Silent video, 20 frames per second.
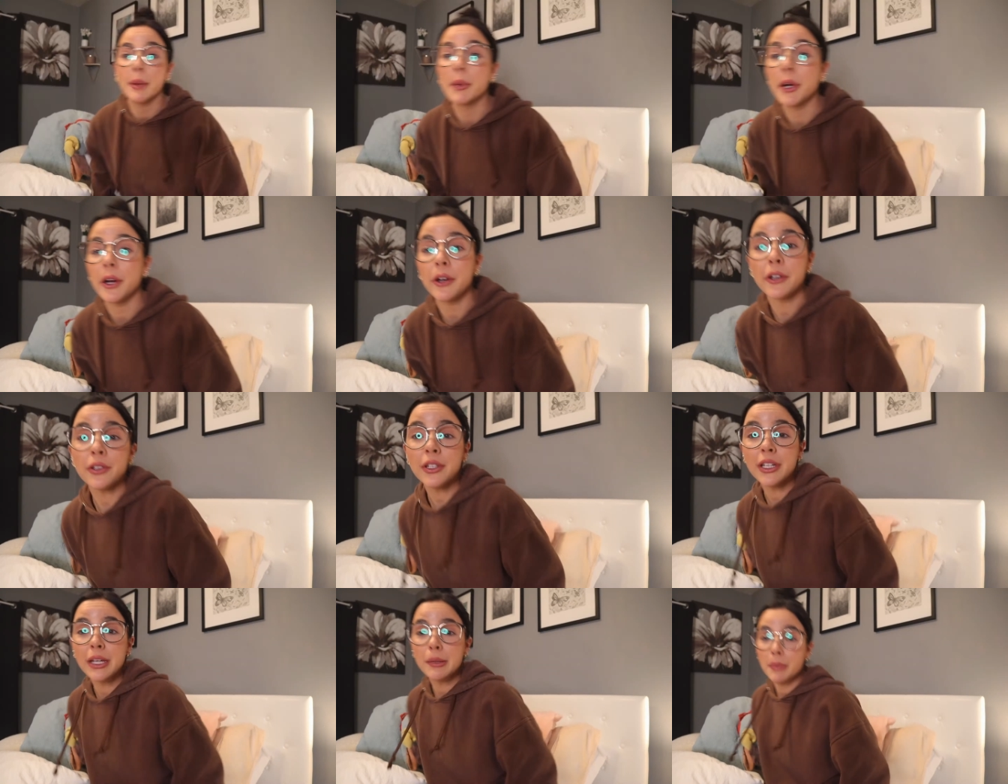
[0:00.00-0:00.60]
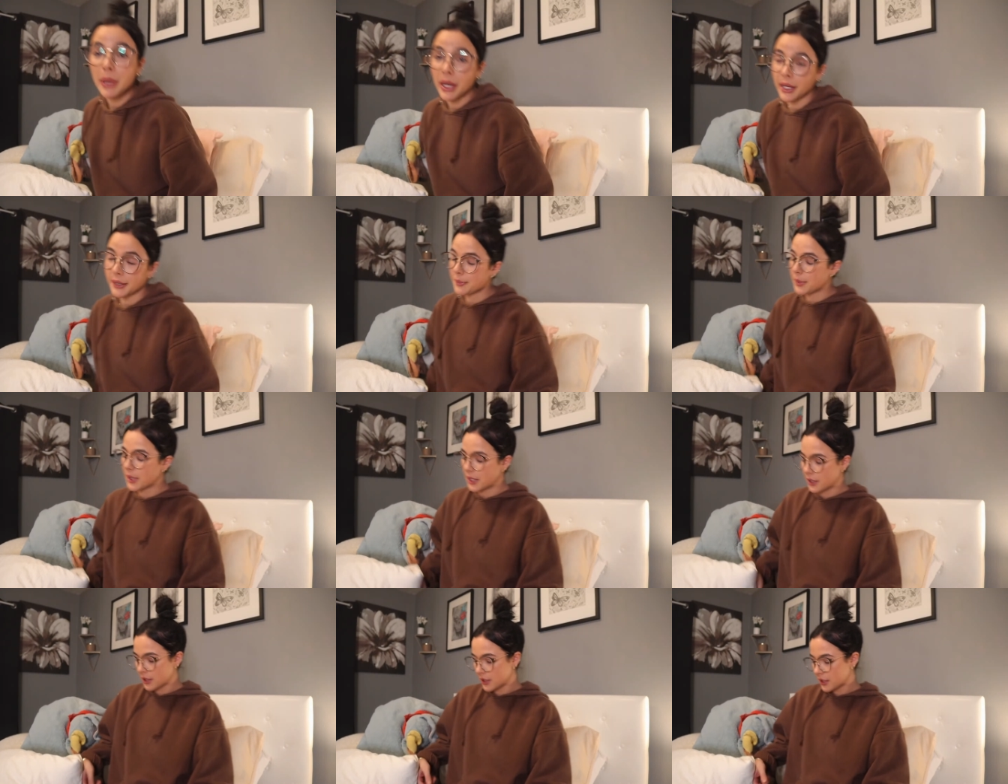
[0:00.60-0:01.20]
I'm currently in bed
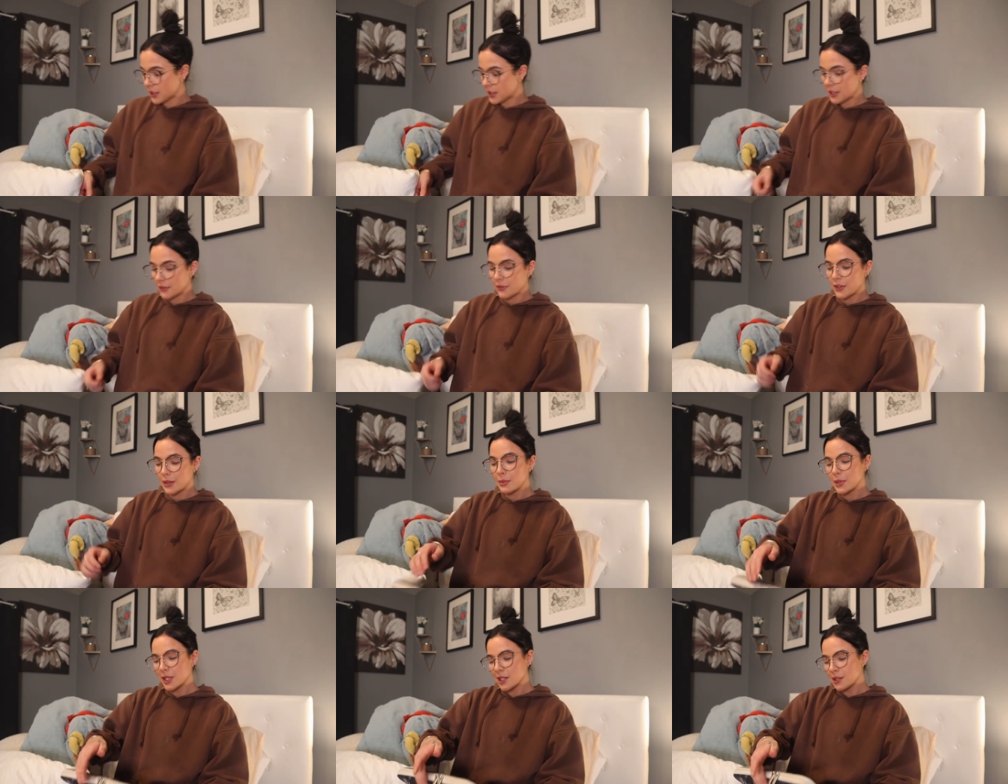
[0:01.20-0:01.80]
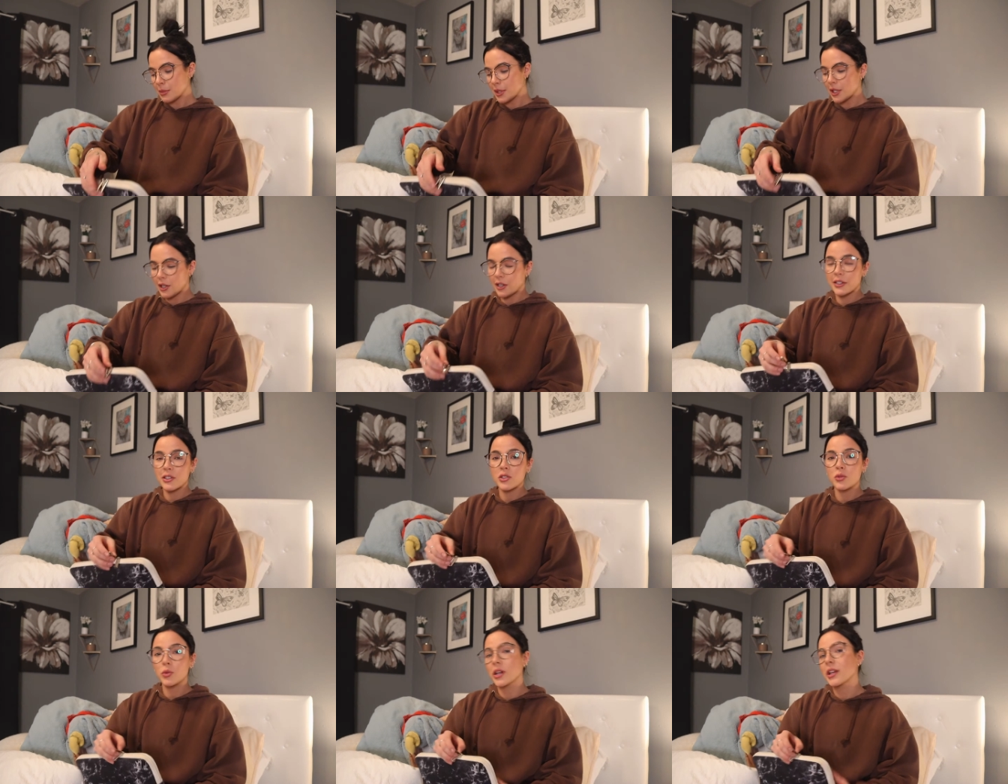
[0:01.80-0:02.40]
because if I'm gonna be
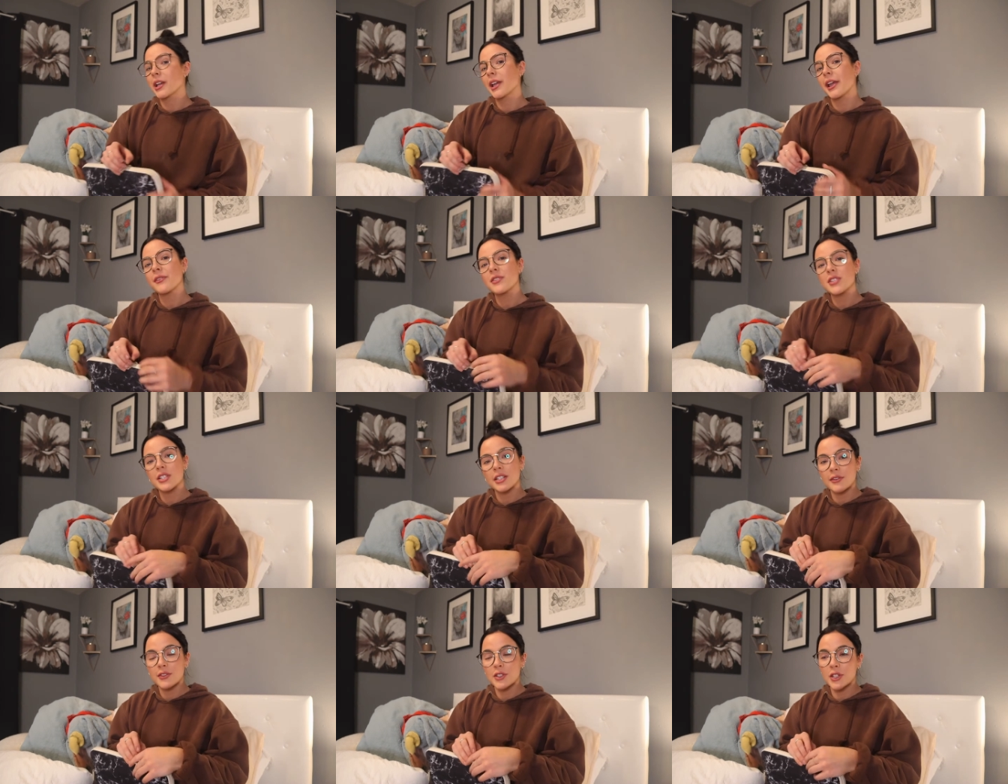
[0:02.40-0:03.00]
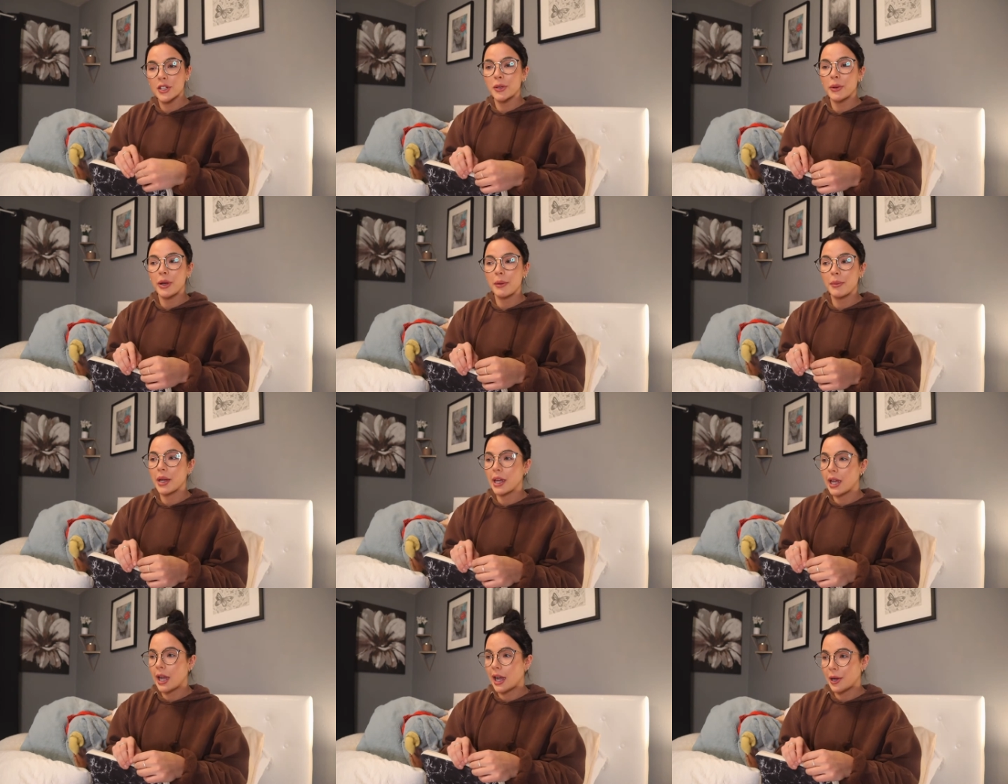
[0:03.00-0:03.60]
honest, when I have stuff to do at
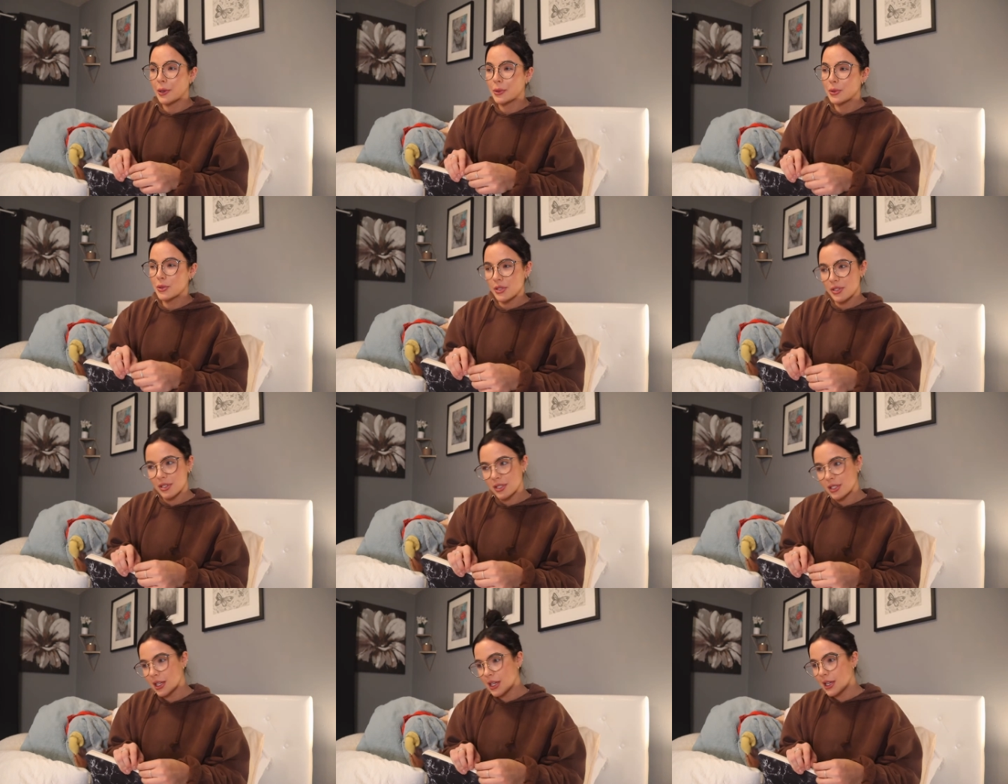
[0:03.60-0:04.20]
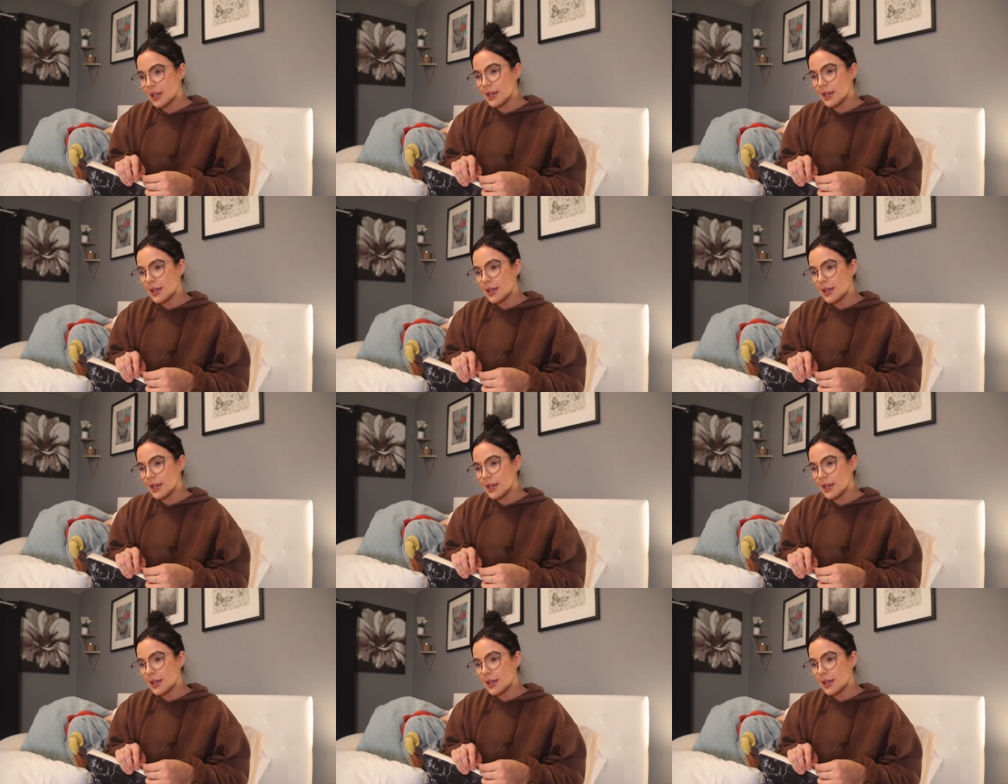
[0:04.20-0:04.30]
my house,